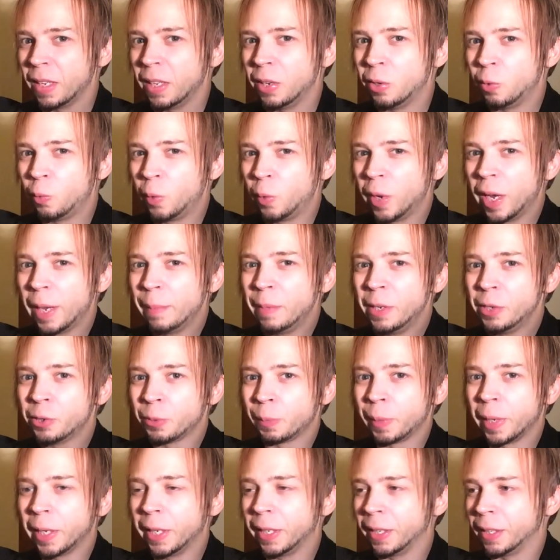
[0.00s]
When I'm in
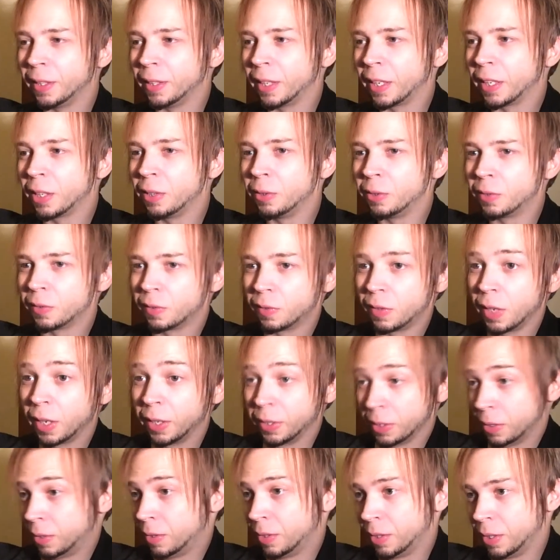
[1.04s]
Japan, like I
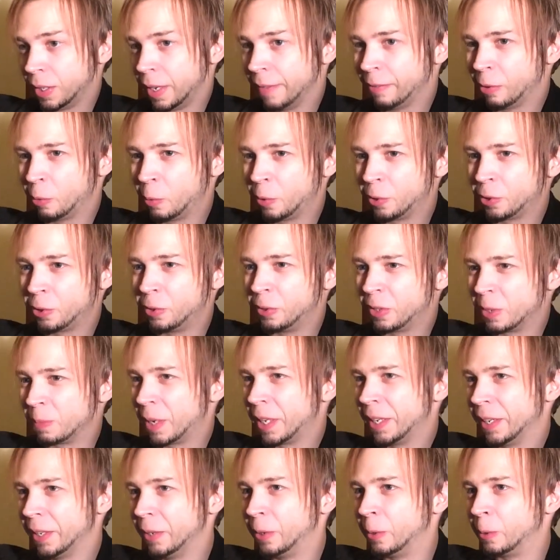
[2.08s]
never wear shoes in
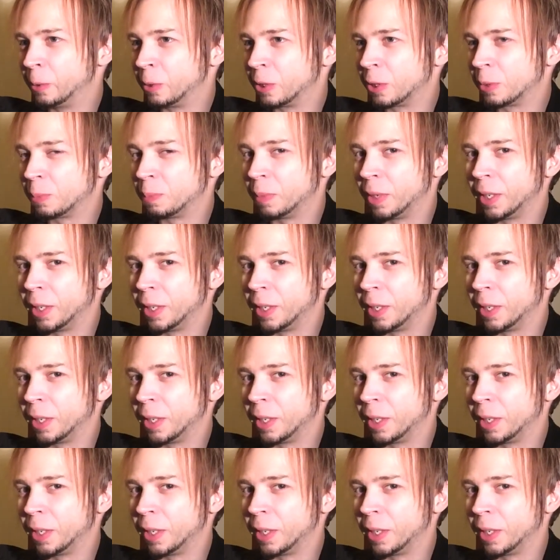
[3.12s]
my house,